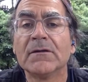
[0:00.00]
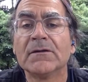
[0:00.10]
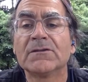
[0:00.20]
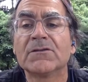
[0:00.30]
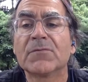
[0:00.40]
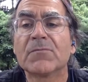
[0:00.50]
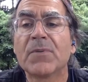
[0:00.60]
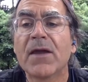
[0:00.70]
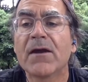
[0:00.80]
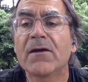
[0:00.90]
to
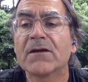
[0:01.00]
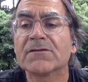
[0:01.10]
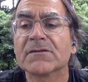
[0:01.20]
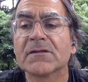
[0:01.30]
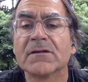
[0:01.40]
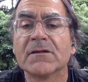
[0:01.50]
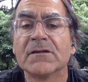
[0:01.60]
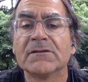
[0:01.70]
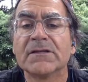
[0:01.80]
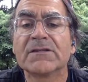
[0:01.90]
prepare us
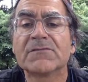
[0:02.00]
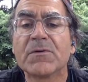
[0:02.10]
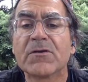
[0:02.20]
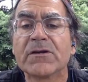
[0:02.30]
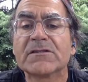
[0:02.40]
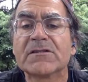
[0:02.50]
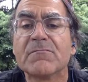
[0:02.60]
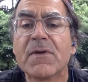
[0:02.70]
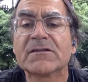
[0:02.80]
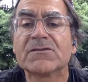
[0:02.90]
to experience the
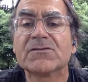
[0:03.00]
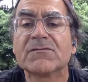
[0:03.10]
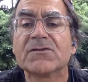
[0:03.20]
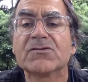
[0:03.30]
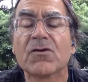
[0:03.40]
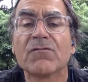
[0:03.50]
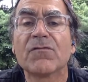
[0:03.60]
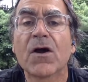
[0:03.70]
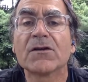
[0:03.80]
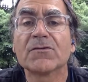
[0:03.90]
message of the
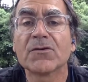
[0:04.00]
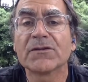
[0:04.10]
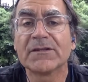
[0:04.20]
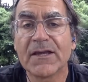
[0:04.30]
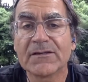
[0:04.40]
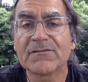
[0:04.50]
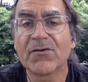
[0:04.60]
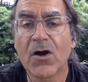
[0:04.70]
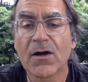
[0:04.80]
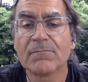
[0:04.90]
shofar during the days of awe.